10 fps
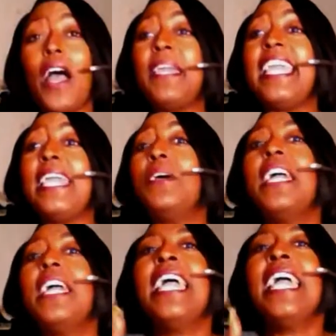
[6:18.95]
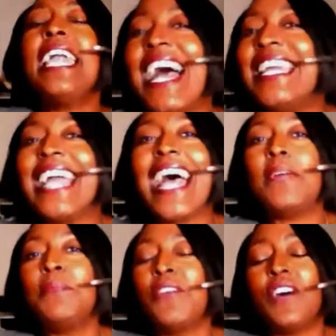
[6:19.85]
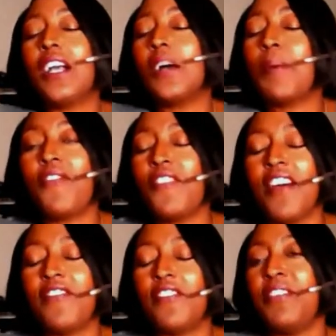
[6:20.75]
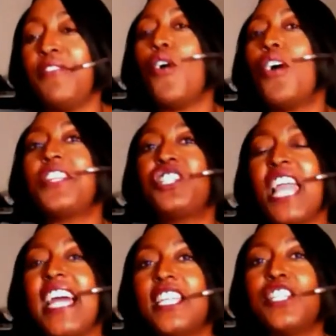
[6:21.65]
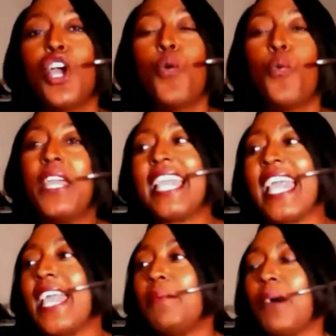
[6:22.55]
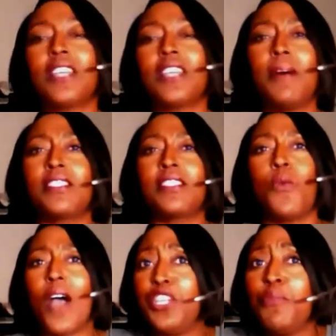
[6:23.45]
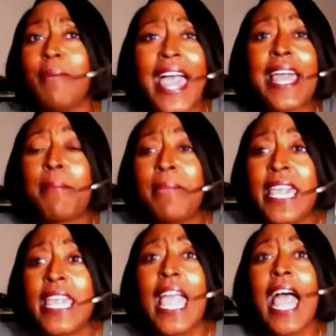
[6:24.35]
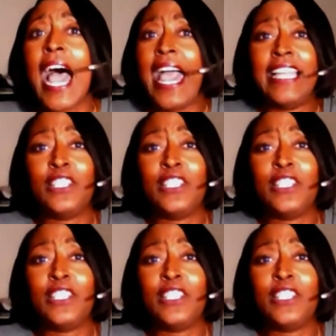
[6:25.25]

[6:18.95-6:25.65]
He kind of got him the fuck up off of him before the challenge when he came up and talked about some, why you mad at me?